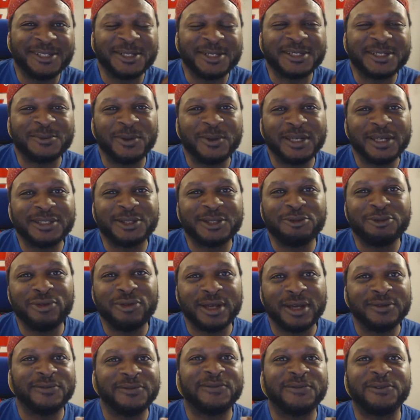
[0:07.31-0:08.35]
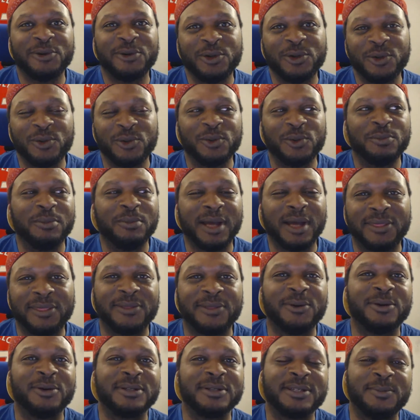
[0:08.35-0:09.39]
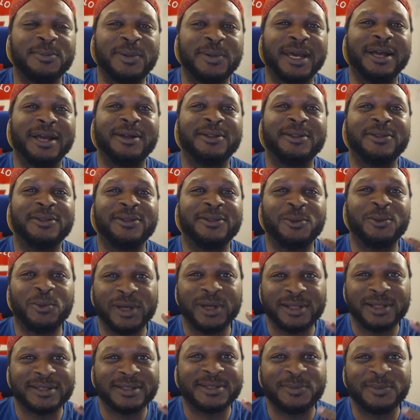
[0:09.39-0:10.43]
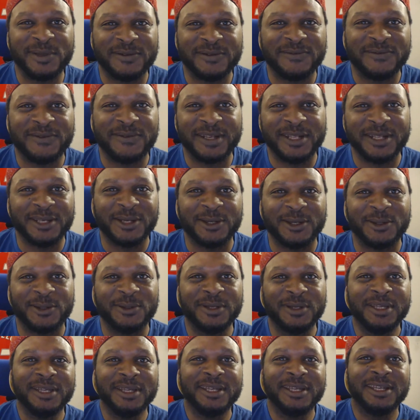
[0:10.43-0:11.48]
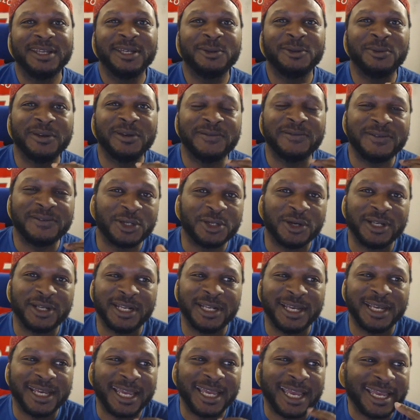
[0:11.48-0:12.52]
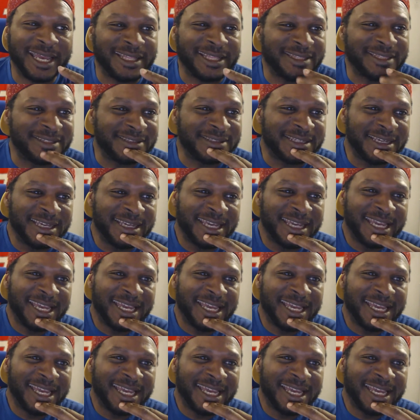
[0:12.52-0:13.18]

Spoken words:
Just wanted to run through my thoughts about the Will Smith video with Joyner, and